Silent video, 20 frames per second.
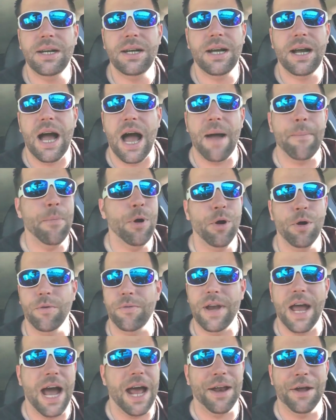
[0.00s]
I moved
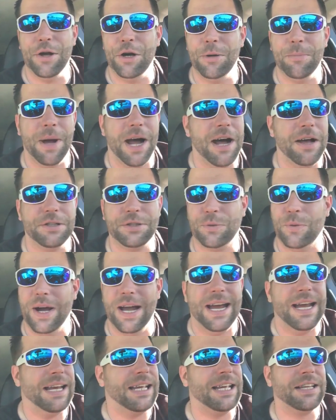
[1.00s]
900 miles
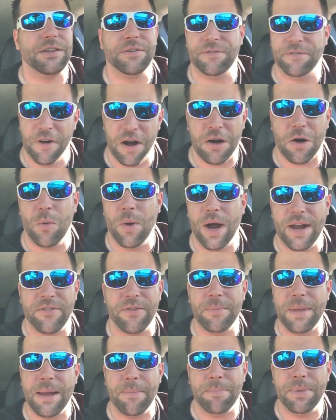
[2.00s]
away to get the fuck away
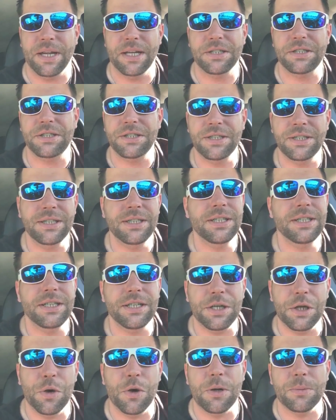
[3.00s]
from that bitch.
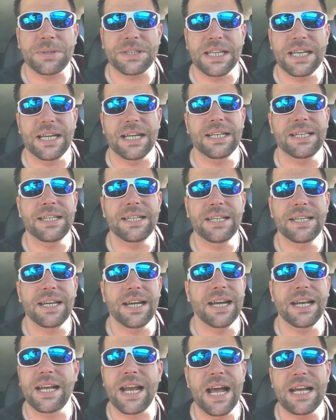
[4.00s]
You know what I'm saying? And
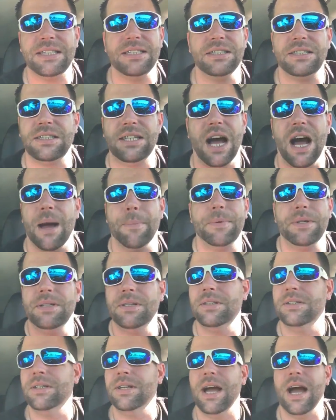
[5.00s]
it hasn't stopped.
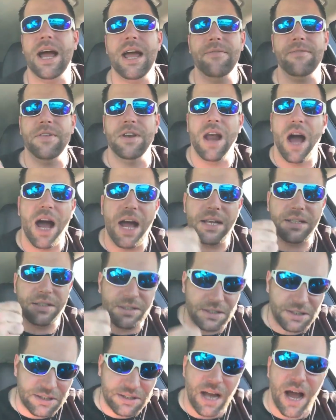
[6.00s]
I have not
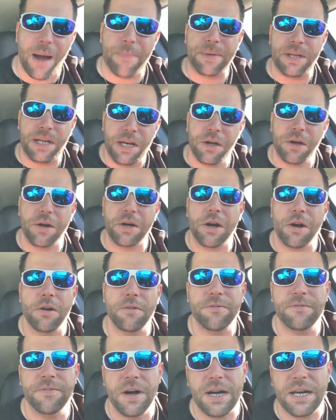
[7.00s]
stopped hearing her
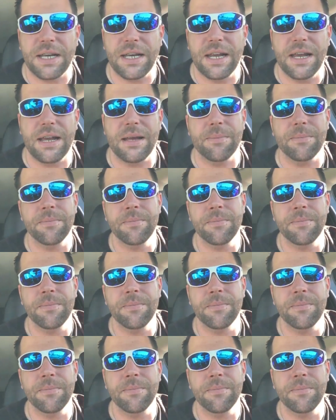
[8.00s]
fucking name.